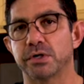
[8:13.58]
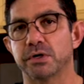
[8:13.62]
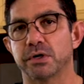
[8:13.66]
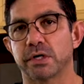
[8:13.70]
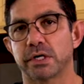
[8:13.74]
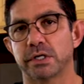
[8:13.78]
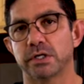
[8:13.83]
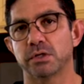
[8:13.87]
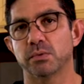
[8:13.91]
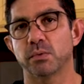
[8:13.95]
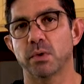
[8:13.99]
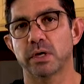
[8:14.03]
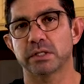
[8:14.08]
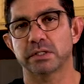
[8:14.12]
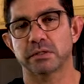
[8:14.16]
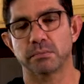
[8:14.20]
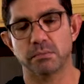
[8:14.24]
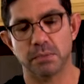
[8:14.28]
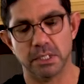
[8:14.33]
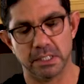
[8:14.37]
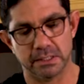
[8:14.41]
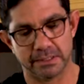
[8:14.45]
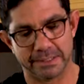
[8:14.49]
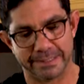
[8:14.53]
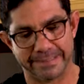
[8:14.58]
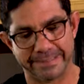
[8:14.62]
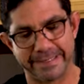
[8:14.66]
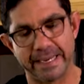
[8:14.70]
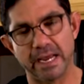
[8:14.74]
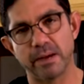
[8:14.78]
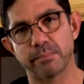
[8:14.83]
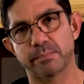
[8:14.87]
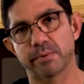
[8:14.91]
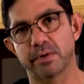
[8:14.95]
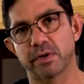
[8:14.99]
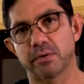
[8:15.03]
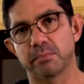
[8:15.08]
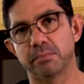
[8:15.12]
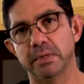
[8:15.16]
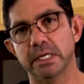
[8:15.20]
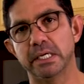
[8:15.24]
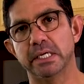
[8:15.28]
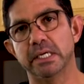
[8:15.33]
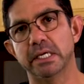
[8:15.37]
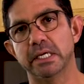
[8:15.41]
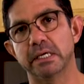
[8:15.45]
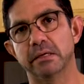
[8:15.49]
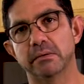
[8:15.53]
you cook it. You want the meat to temper,
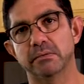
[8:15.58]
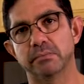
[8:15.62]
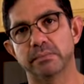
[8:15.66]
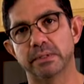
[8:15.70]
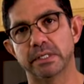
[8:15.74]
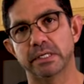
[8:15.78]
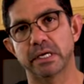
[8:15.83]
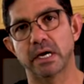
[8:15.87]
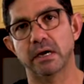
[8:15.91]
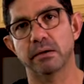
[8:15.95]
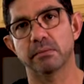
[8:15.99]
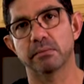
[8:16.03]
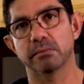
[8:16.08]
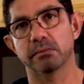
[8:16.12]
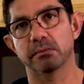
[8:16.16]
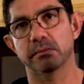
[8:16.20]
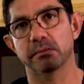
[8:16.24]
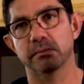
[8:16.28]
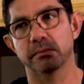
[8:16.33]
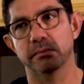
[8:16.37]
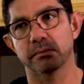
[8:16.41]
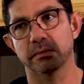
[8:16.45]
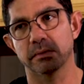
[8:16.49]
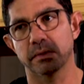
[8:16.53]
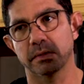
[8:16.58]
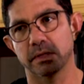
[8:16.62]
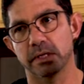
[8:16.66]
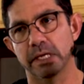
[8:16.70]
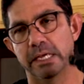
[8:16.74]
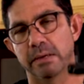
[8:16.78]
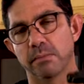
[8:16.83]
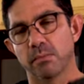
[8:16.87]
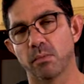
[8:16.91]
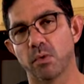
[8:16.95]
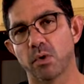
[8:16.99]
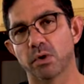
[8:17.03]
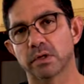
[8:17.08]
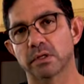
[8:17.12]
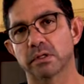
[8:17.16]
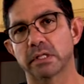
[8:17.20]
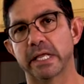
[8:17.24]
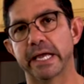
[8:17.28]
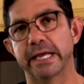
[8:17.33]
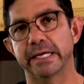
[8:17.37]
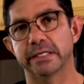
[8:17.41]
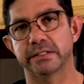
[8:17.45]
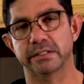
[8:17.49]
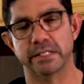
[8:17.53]
meaning become more
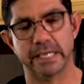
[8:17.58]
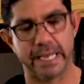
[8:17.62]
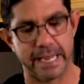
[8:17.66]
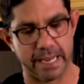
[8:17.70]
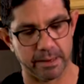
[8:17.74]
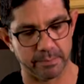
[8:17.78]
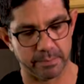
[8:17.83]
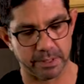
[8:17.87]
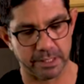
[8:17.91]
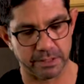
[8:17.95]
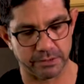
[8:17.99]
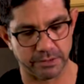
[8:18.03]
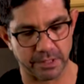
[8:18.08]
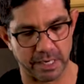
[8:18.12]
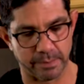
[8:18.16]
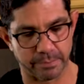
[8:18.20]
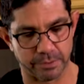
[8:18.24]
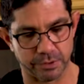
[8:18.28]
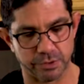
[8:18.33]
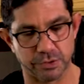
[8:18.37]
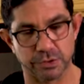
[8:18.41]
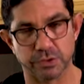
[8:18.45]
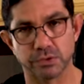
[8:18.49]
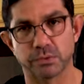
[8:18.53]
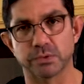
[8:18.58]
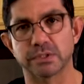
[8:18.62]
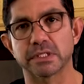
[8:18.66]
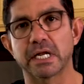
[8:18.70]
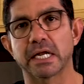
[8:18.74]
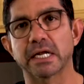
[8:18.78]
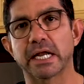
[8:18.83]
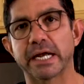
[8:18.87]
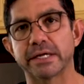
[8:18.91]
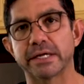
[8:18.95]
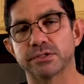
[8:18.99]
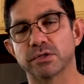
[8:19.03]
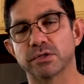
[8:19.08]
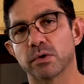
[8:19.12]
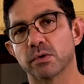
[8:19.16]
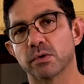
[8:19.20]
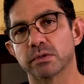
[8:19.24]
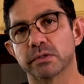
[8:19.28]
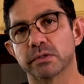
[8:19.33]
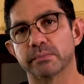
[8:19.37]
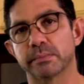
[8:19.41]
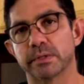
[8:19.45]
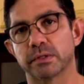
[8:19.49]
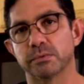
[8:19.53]
like the ambient temperature so it's not ice cold
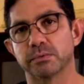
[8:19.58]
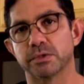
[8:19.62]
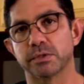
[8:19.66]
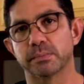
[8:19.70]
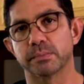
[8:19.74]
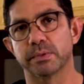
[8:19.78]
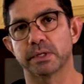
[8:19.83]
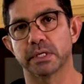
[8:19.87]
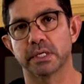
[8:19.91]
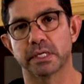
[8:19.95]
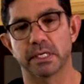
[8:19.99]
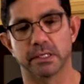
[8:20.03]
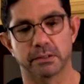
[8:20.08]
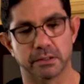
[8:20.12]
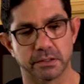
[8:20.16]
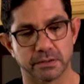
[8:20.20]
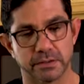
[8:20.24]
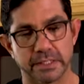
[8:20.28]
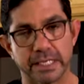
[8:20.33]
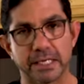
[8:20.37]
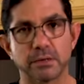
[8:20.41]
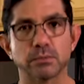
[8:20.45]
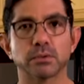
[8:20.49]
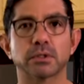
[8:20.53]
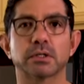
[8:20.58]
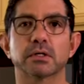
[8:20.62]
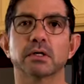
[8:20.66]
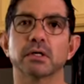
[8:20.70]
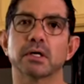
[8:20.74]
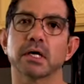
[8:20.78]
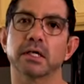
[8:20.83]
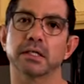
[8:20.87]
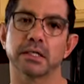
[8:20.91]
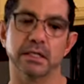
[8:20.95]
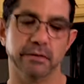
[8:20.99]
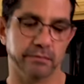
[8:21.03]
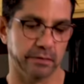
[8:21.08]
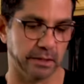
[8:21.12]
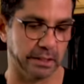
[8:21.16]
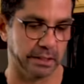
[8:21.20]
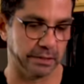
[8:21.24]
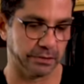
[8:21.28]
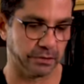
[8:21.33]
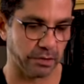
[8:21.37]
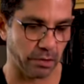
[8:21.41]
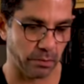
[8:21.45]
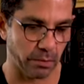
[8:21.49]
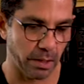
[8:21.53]
in the middle when you put it in because then it will cook unevenly.
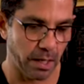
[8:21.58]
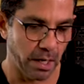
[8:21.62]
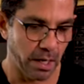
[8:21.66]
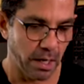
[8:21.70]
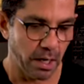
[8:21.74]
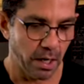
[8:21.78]
So